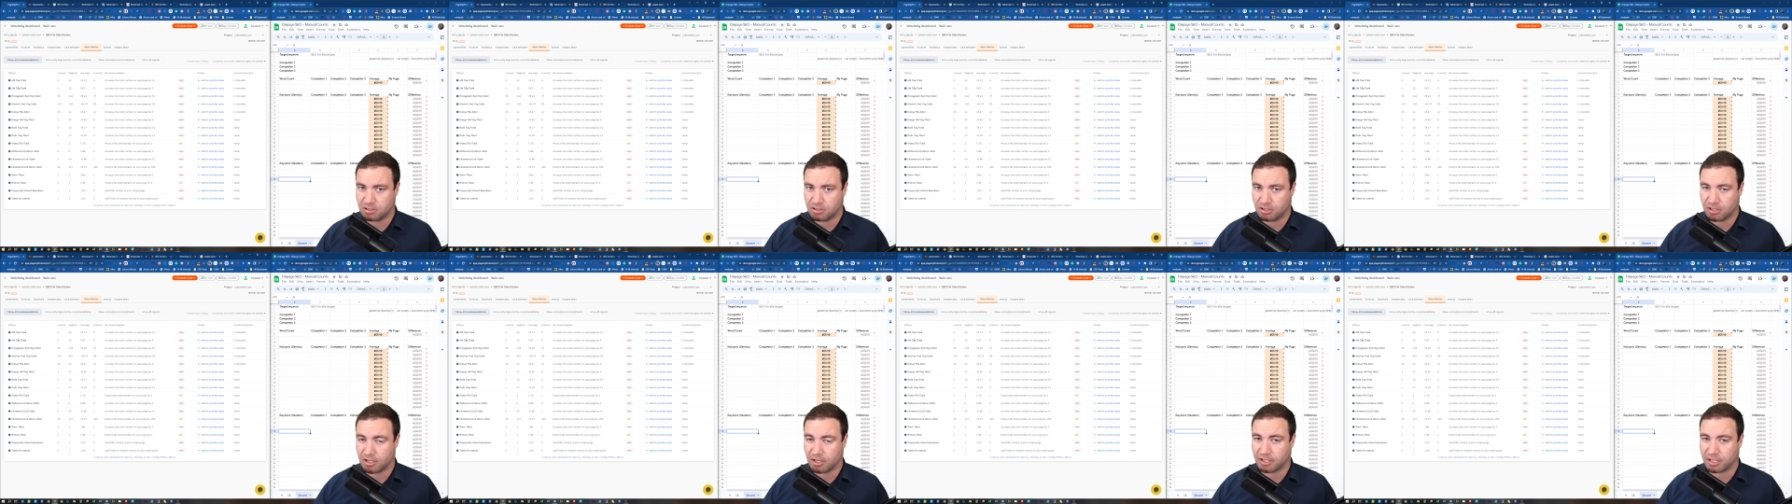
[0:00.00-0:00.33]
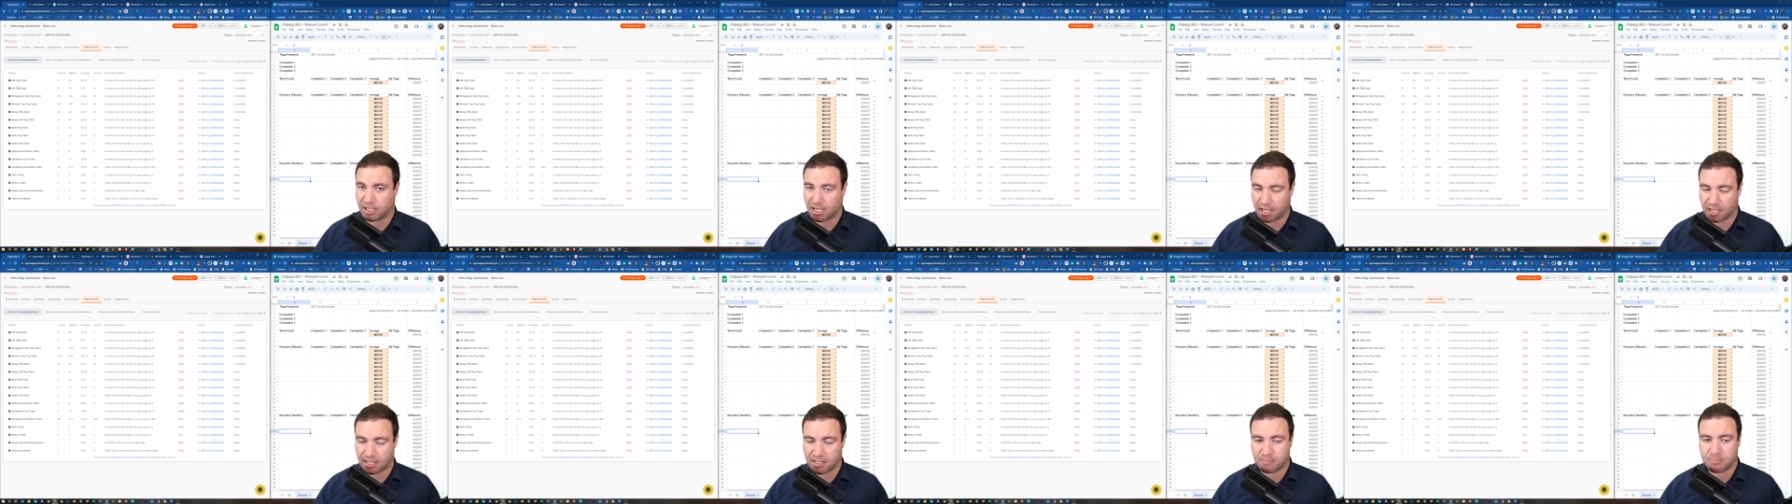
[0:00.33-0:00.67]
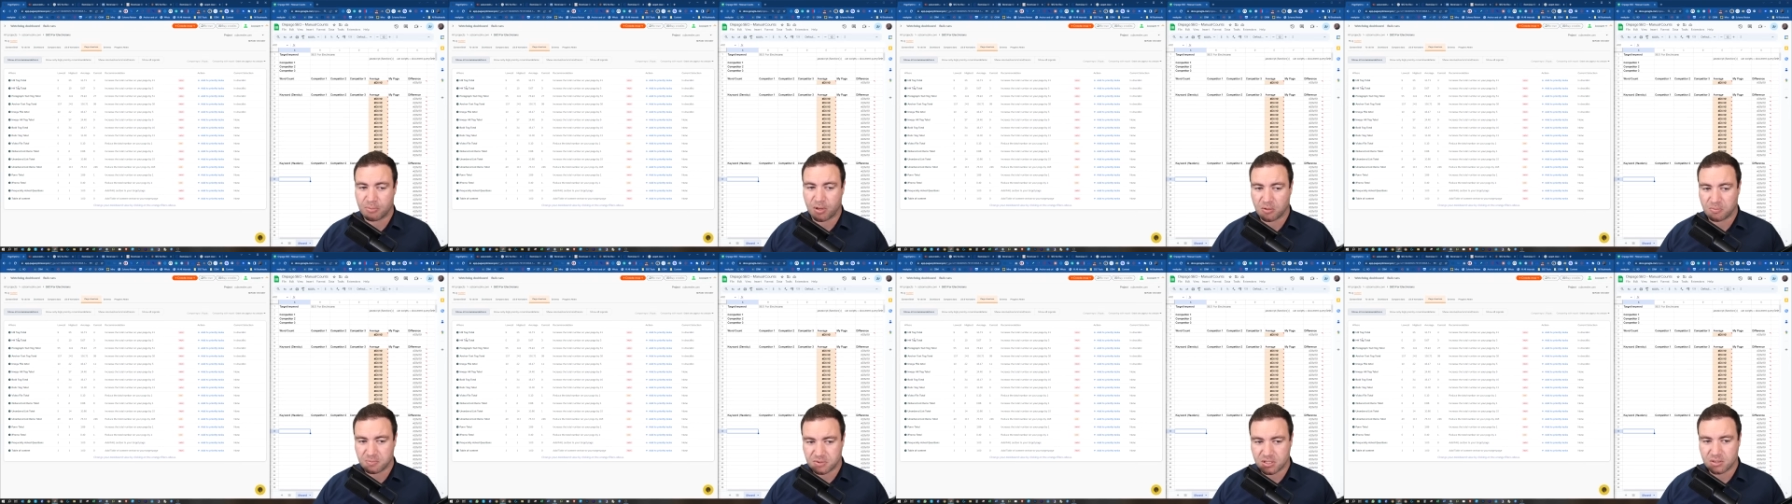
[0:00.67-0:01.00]
Okay.
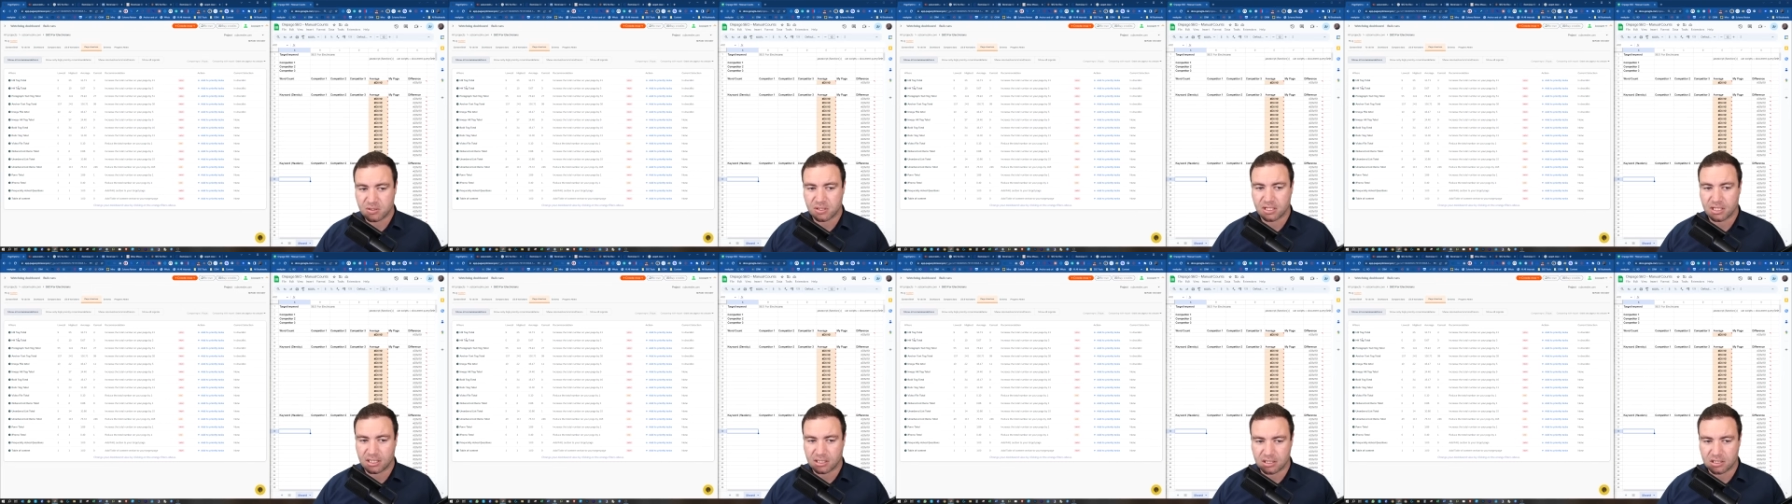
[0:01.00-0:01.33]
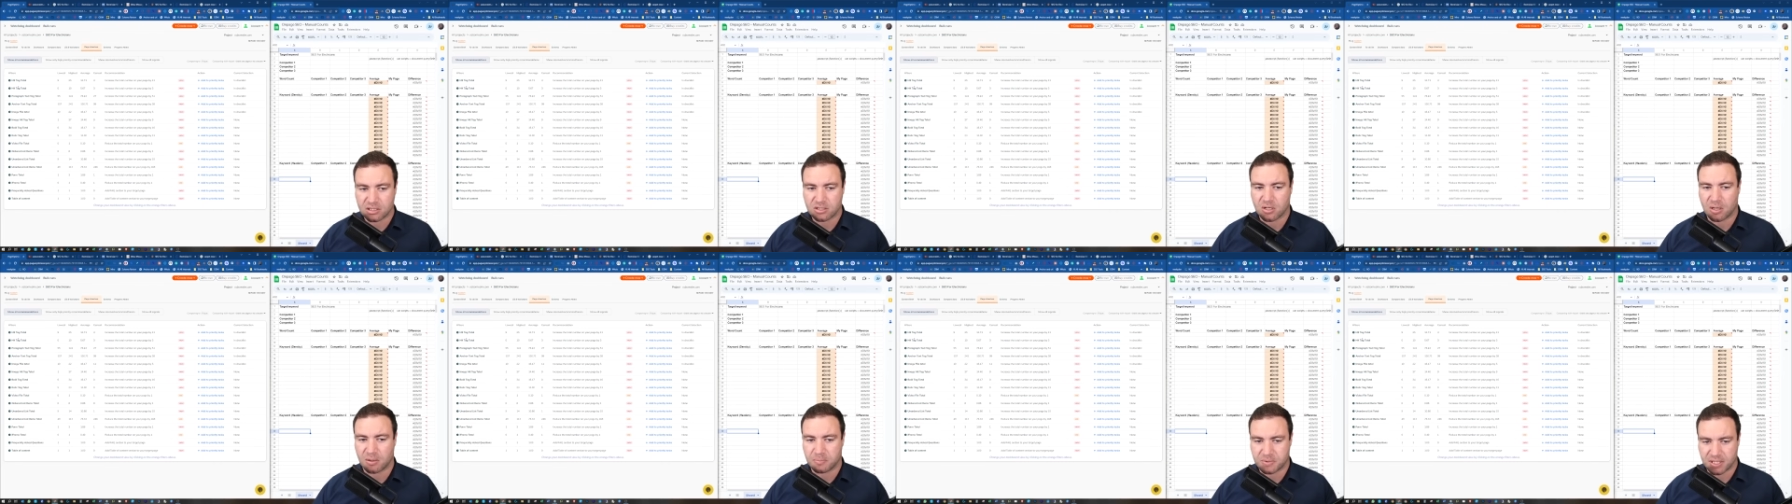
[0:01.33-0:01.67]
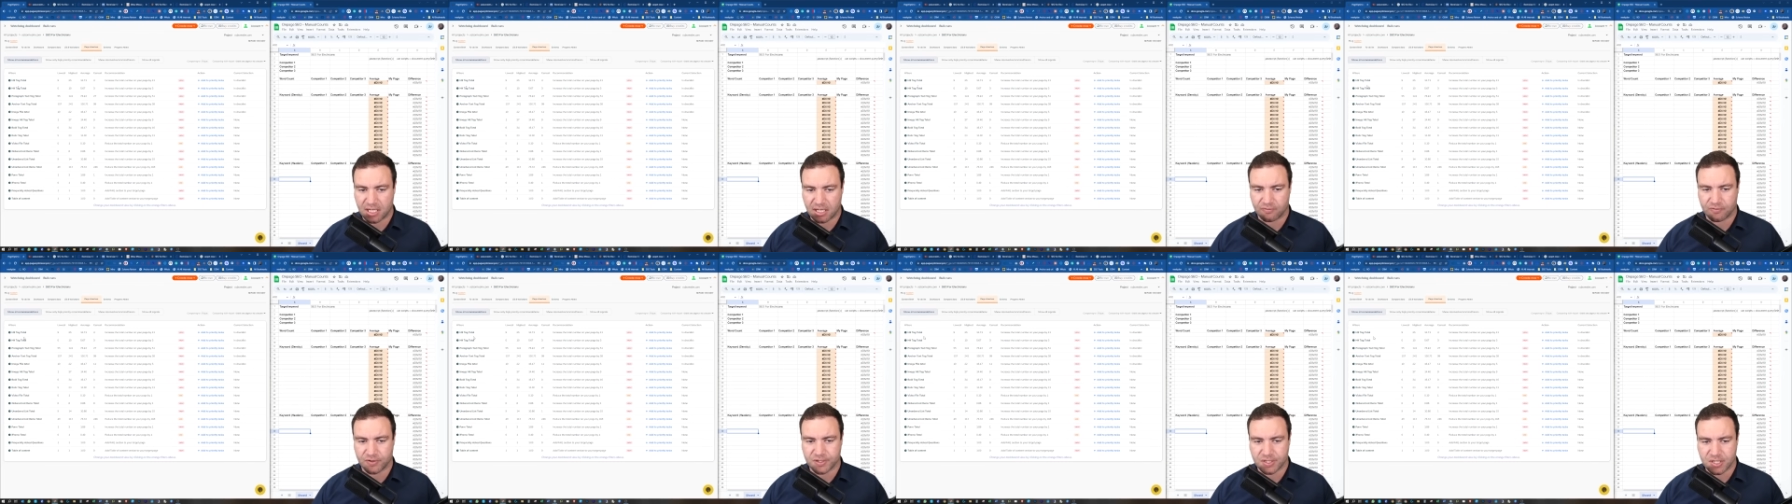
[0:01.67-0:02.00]
Pop's looking at the top 10
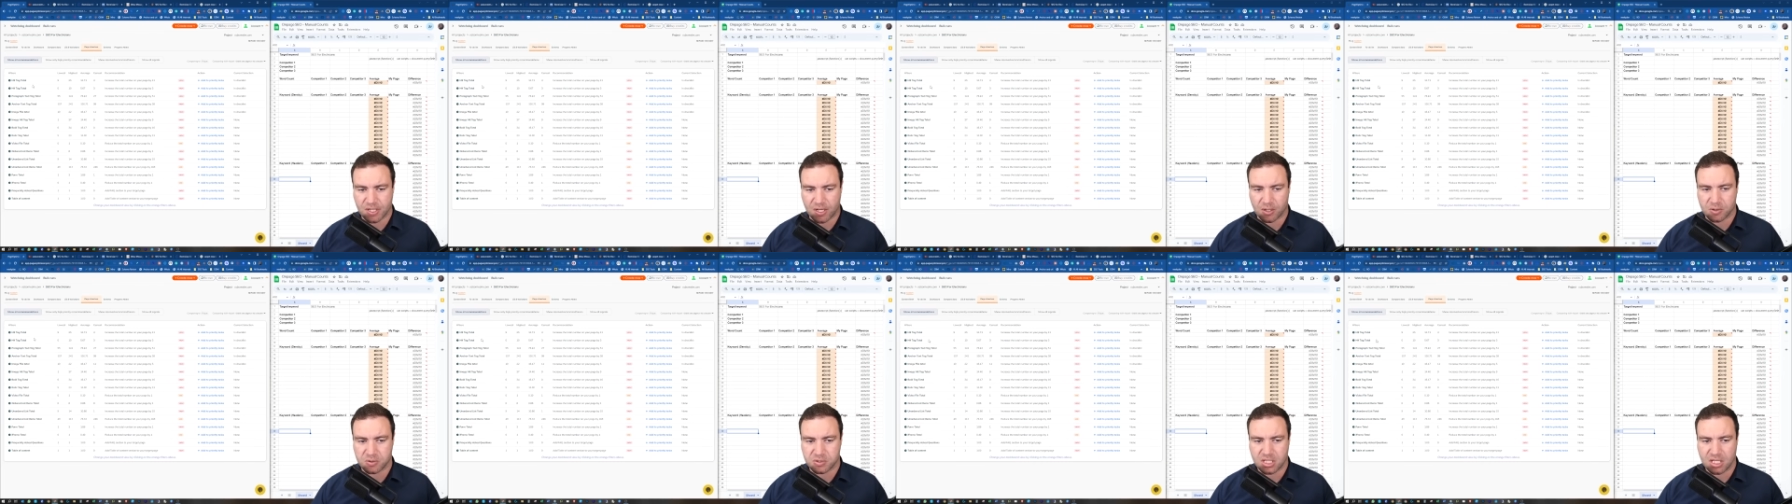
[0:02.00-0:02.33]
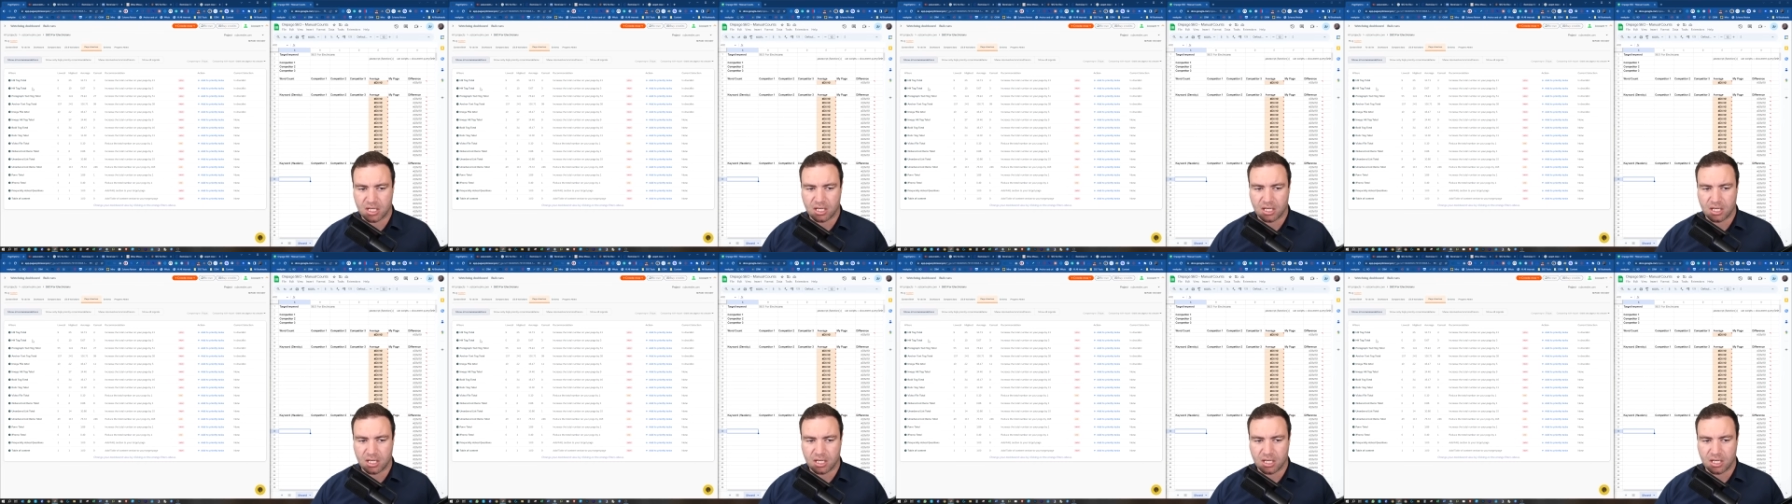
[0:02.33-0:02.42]
results.